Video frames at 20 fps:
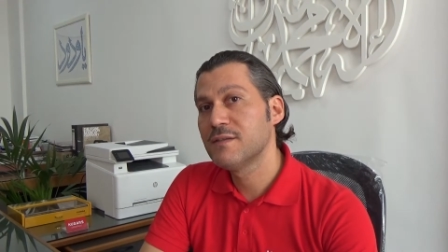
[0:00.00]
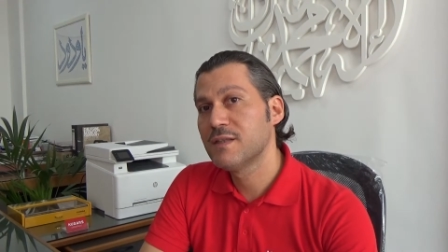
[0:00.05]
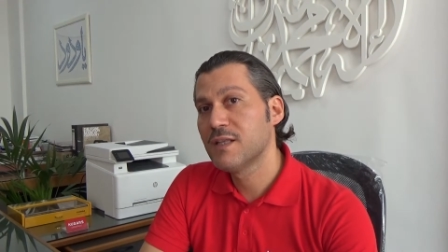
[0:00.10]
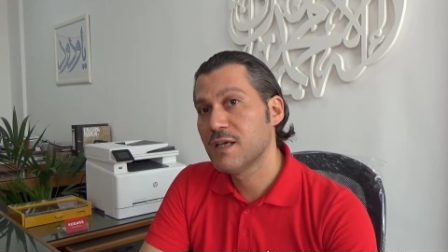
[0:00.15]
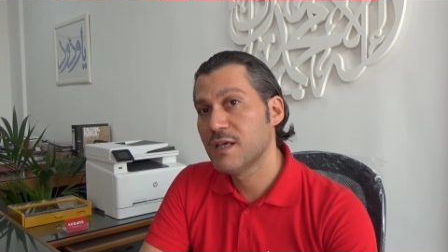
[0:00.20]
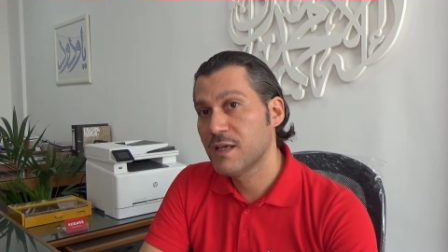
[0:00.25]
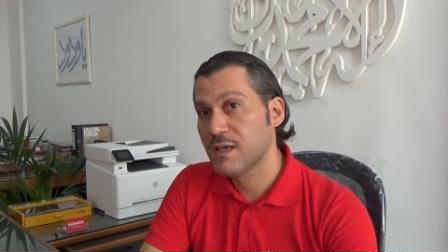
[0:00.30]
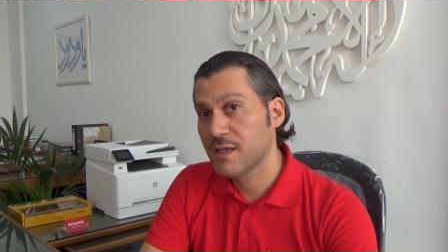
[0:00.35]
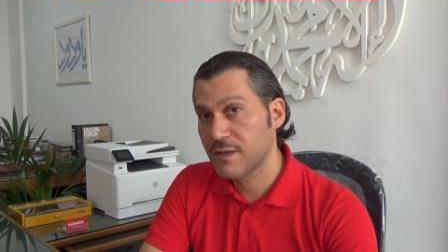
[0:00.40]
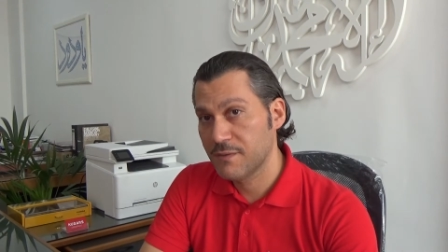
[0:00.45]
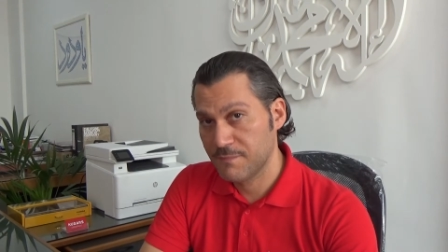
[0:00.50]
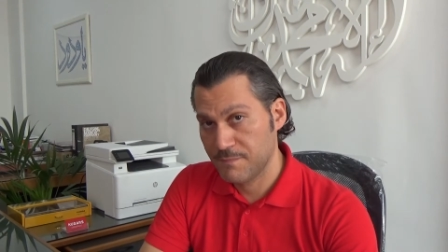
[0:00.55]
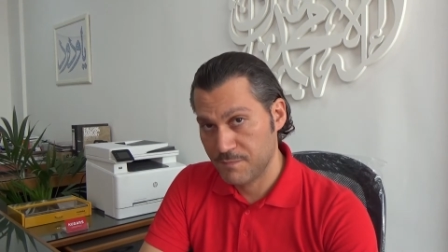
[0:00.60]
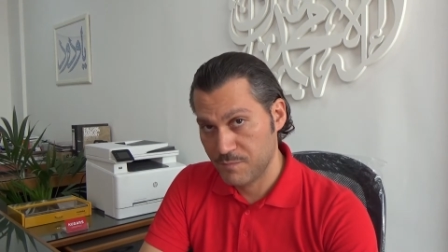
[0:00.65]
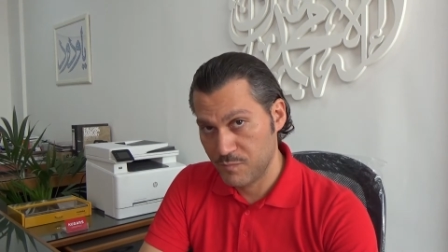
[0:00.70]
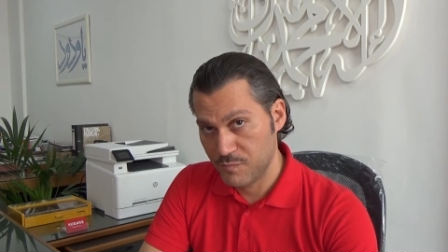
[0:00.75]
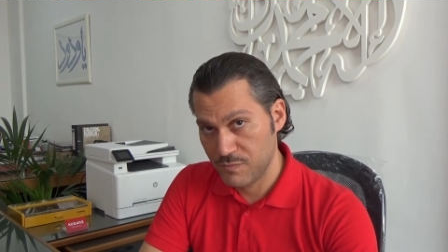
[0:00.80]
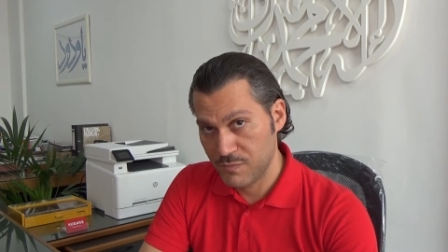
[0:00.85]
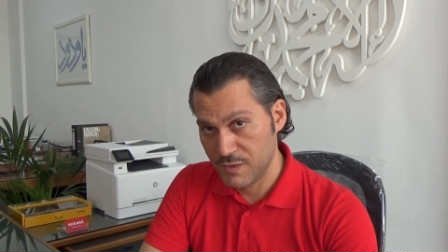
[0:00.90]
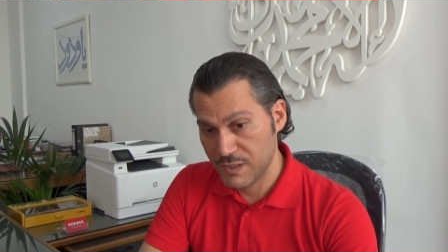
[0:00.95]
the,
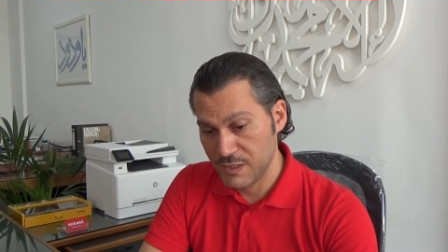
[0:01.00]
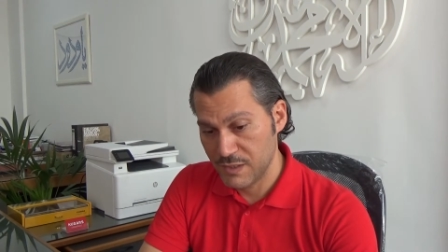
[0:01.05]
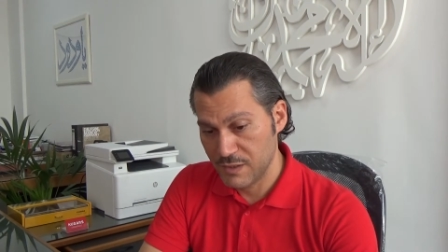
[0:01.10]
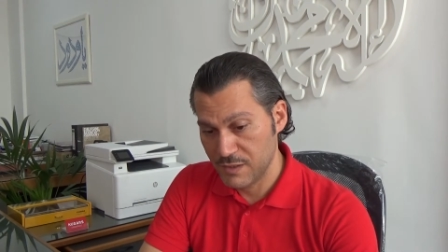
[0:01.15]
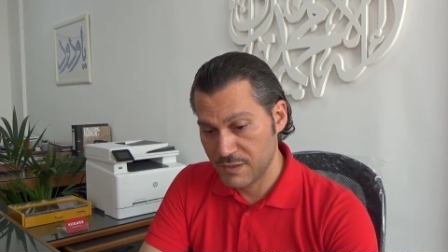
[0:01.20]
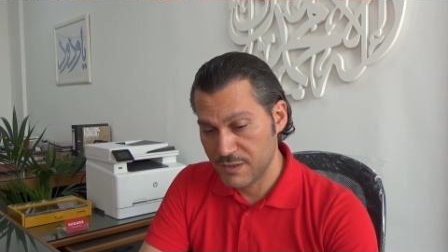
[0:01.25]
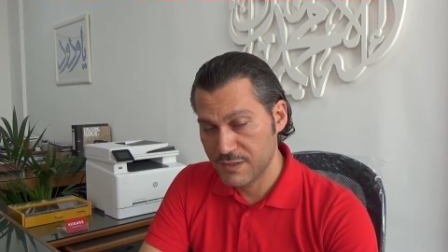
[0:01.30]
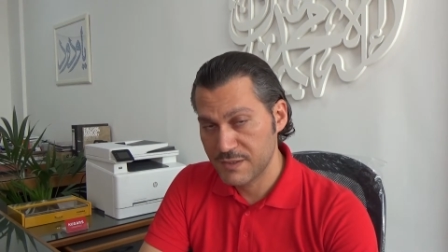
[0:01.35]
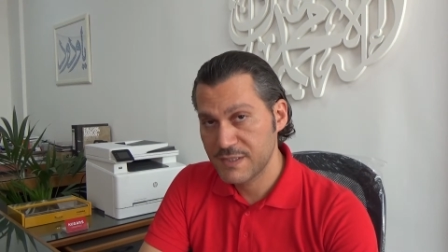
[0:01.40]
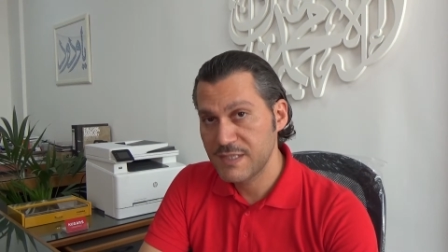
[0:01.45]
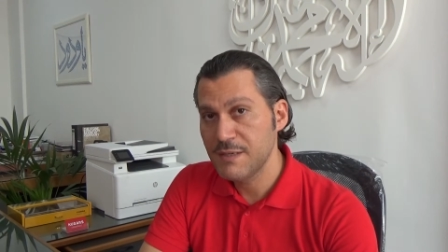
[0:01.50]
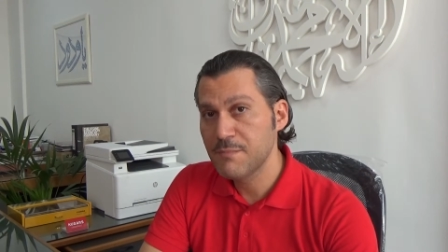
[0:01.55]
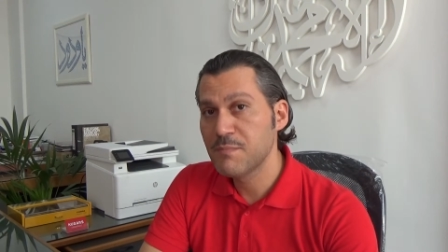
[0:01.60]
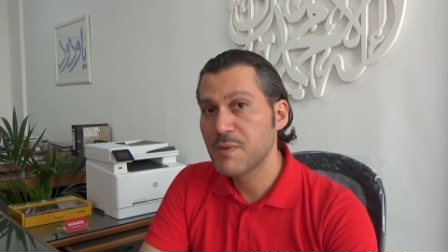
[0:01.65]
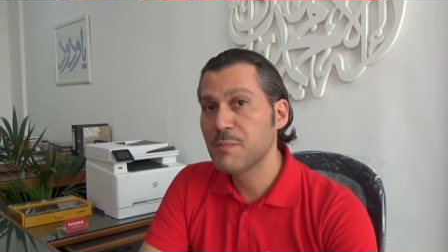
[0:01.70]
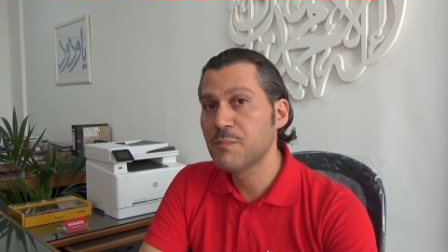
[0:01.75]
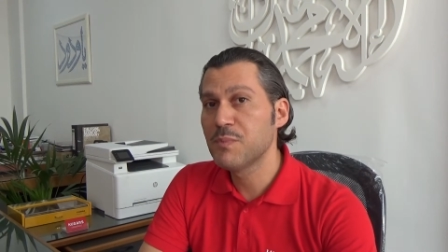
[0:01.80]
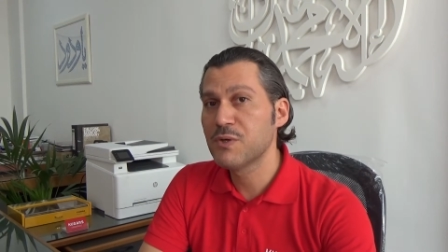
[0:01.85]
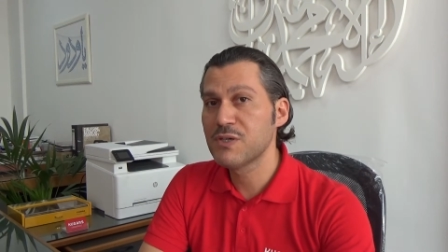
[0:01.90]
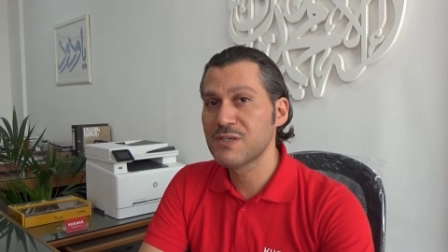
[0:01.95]
the, the team
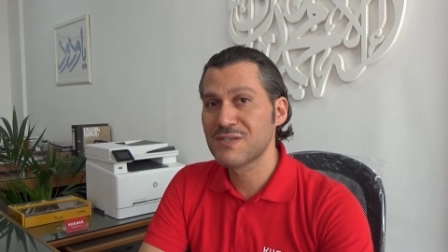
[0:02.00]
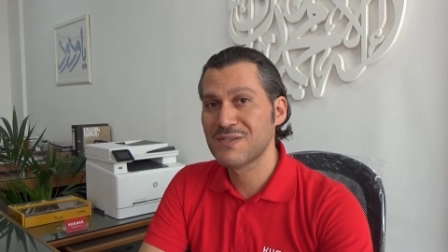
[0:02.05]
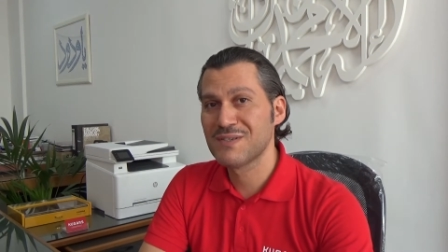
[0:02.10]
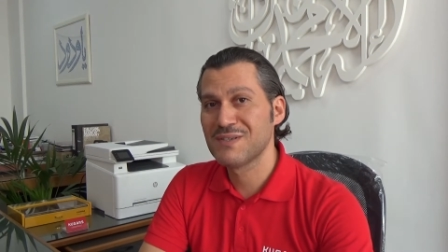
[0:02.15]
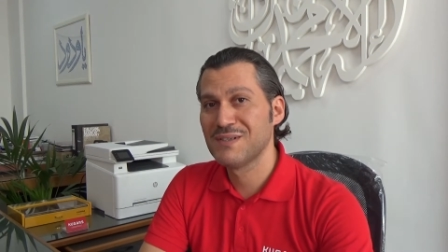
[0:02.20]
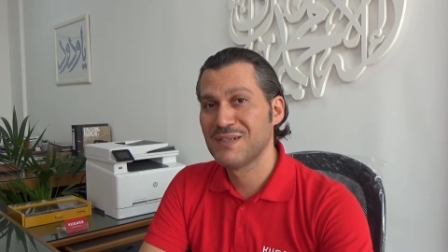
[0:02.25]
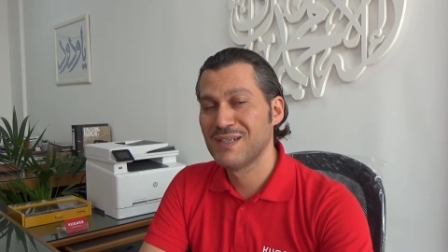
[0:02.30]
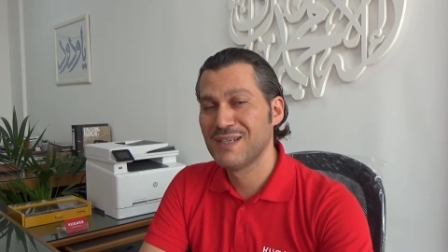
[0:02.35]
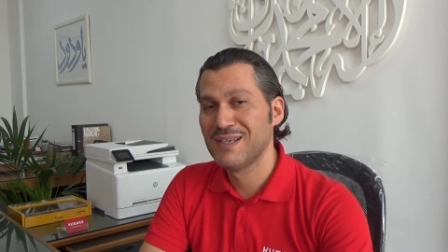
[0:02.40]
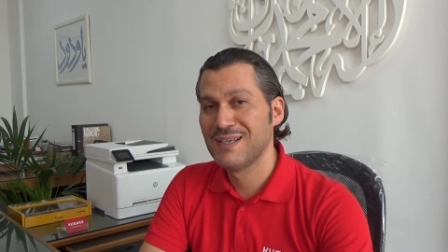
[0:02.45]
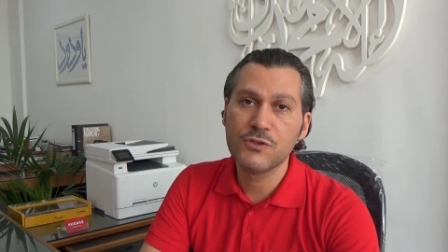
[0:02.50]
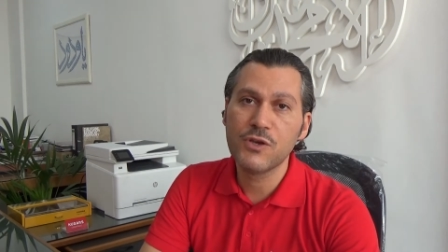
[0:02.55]
members.